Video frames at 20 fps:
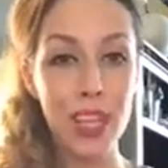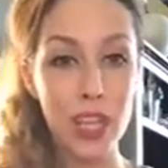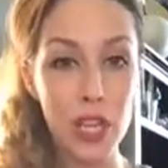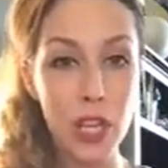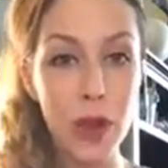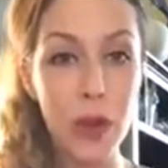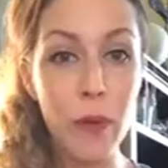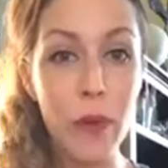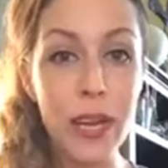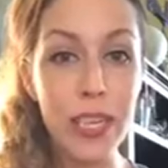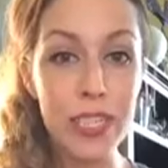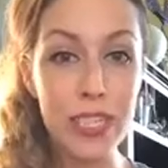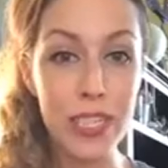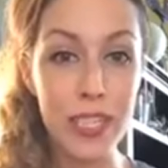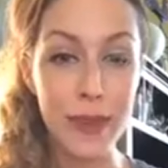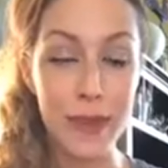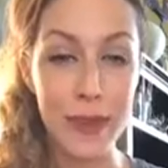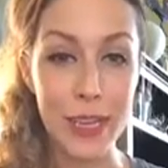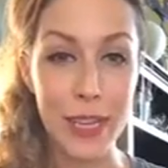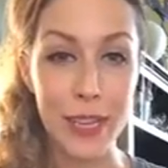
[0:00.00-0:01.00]
I wanted to
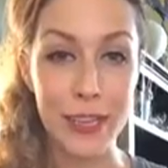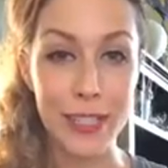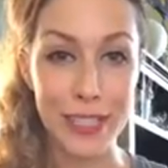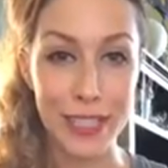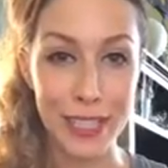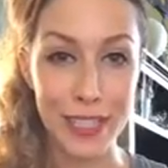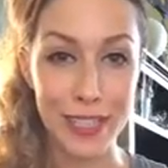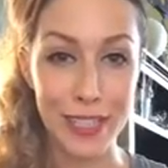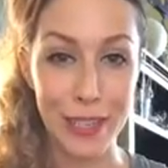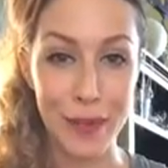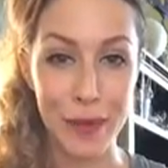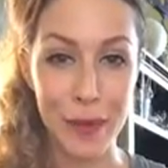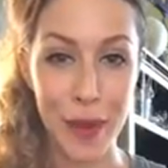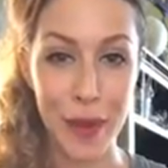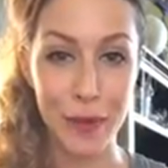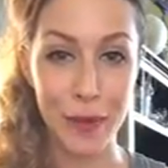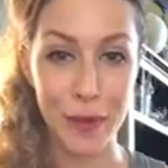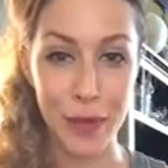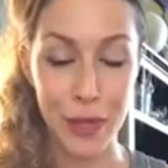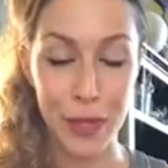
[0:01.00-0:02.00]
come in here and share a little
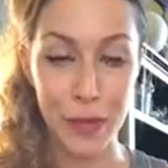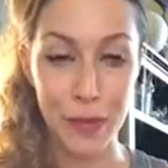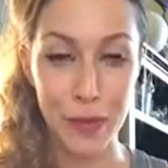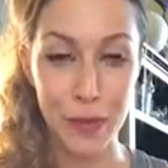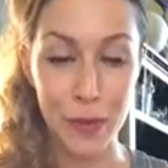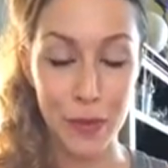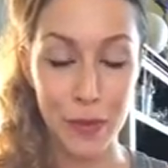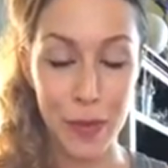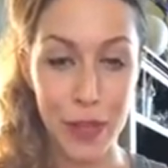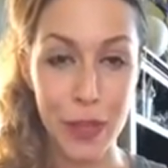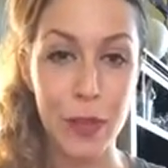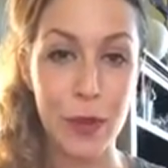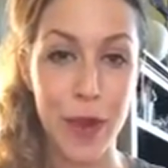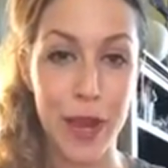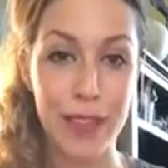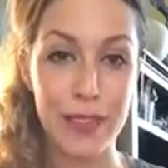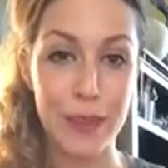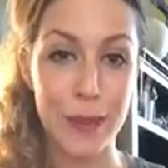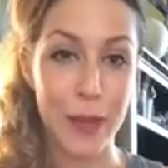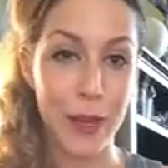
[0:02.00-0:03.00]
with you
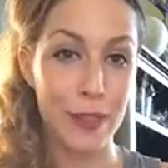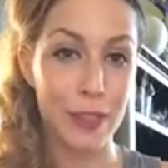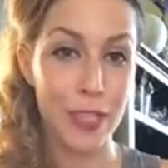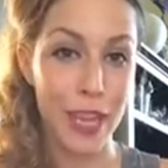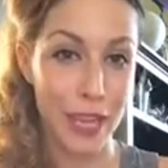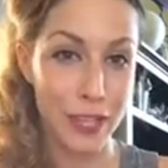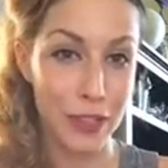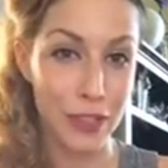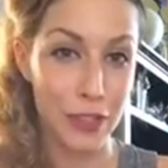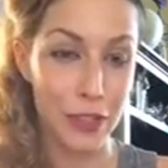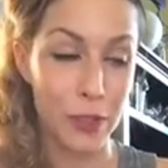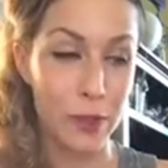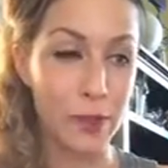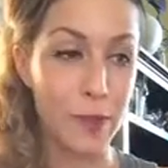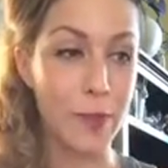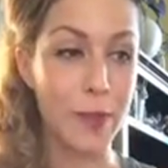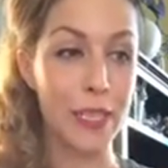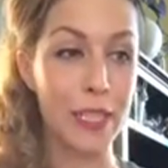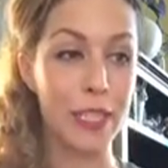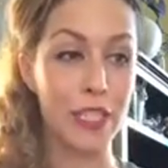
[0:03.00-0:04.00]
guys about challenge groups,
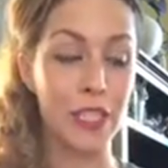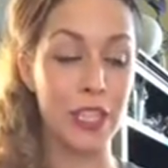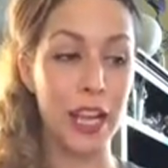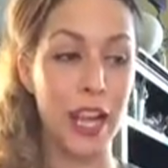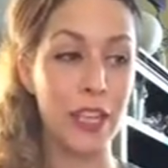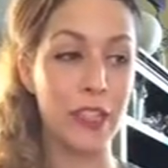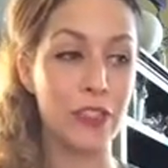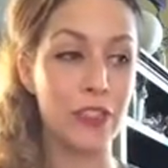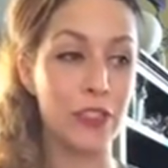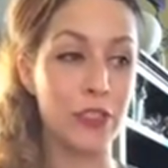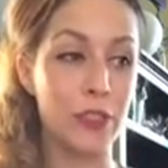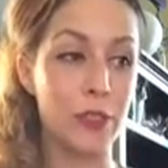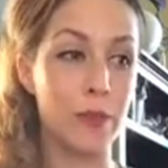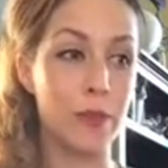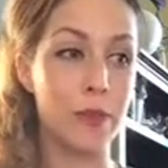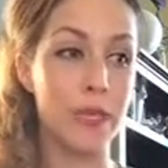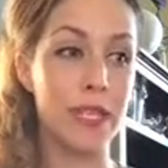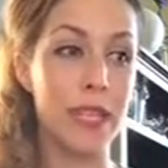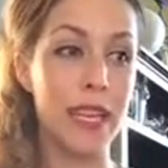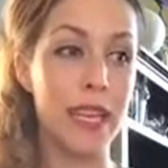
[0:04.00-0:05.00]
because challenge
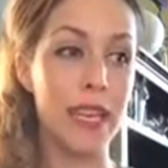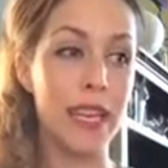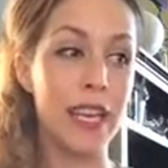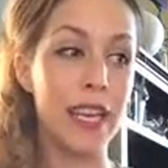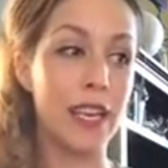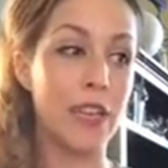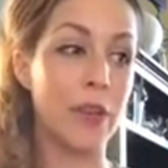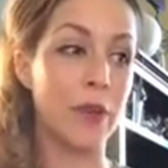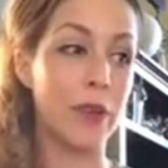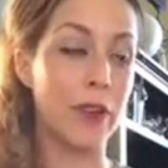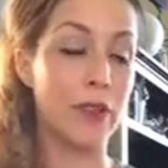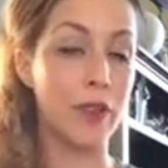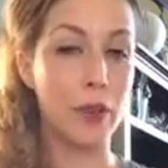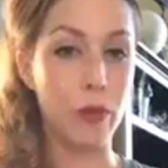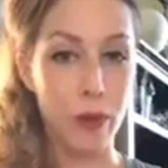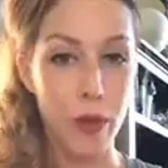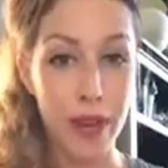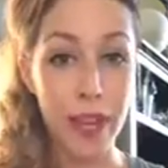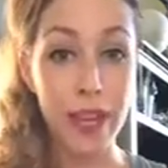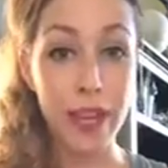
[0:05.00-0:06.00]
groups, if you're
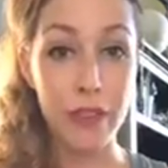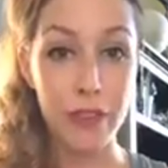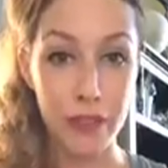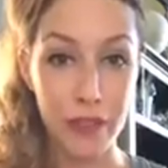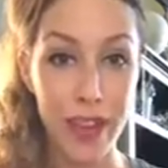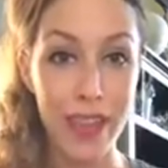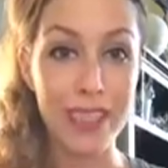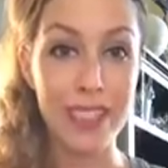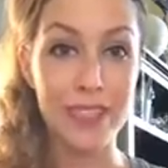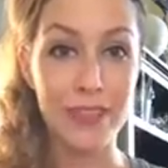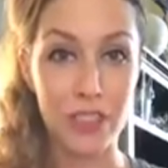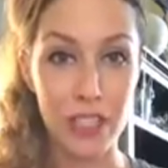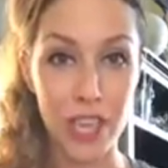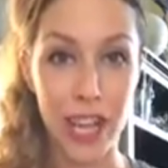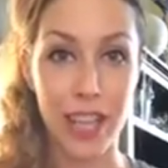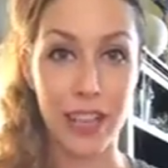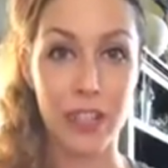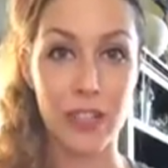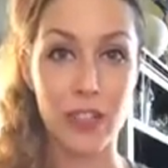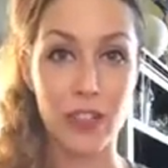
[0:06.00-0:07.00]
running effective
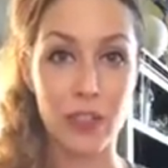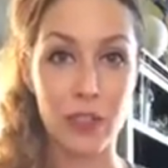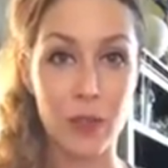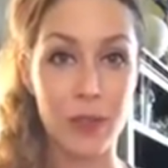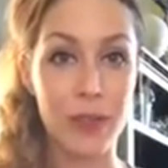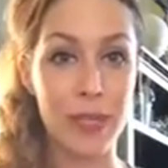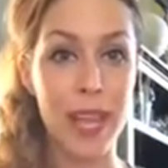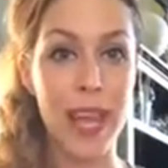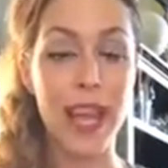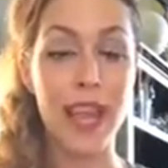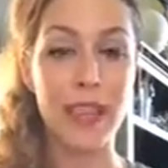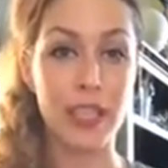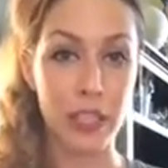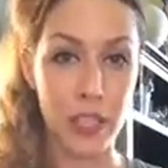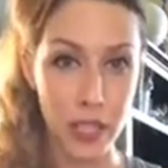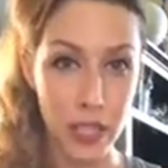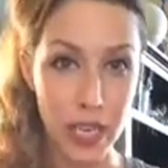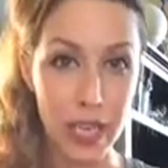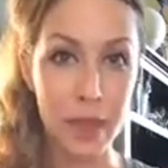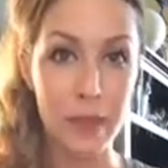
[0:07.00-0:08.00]
challenge groups, then
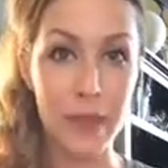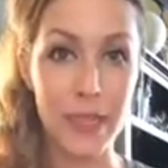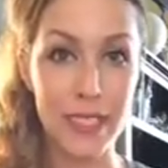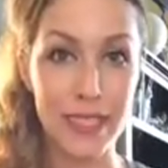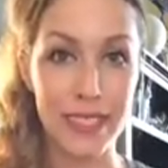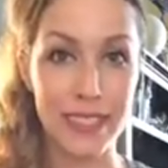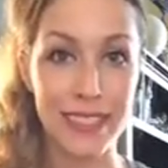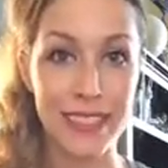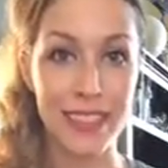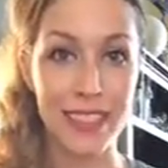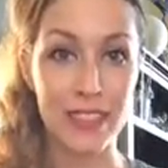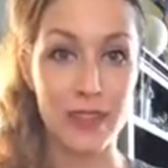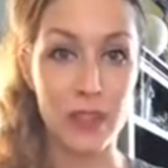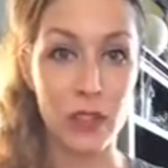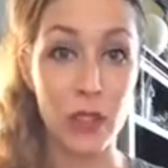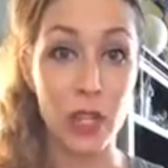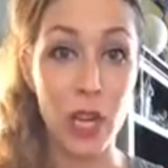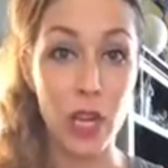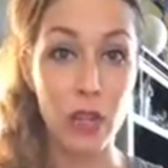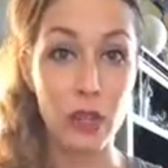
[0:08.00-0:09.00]
you're going to be a successful
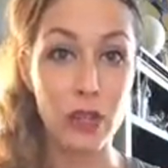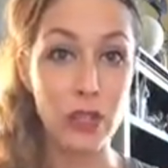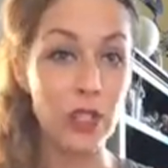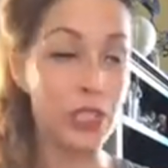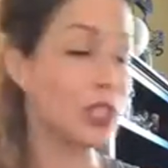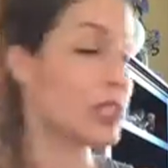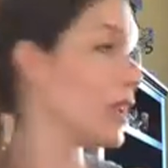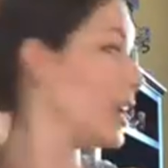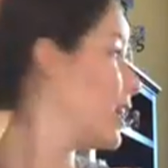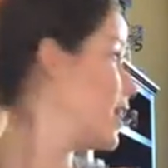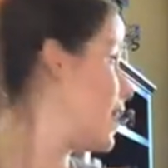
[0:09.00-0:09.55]
coach.